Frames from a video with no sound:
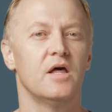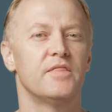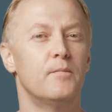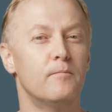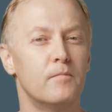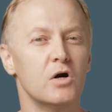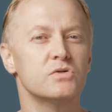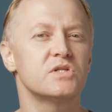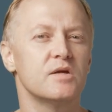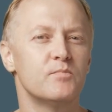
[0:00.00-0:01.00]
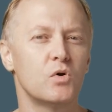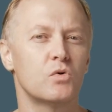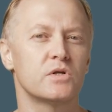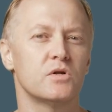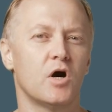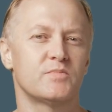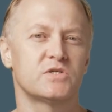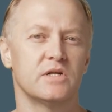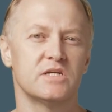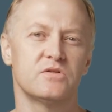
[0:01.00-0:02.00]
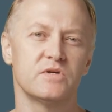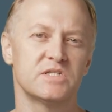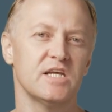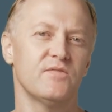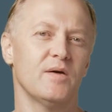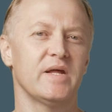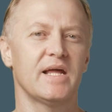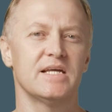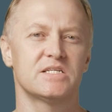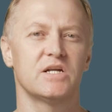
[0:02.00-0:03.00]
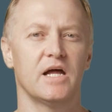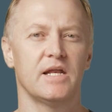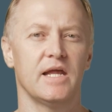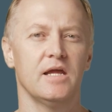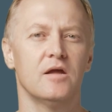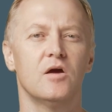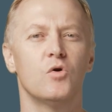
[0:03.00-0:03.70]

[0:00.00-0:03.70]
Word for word: The most important option is the Receive Application ID,